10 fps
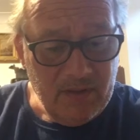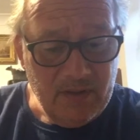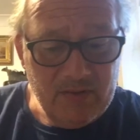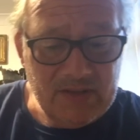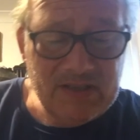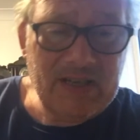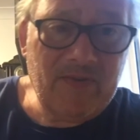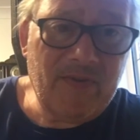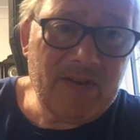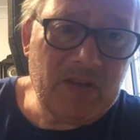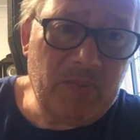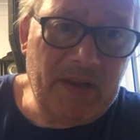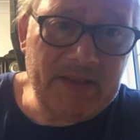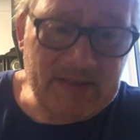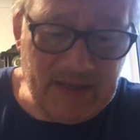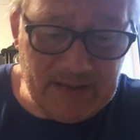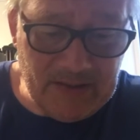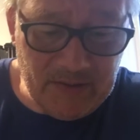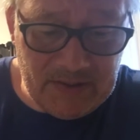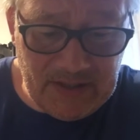You setting up for another blind date,
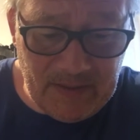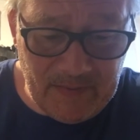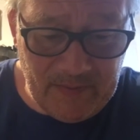Lucy?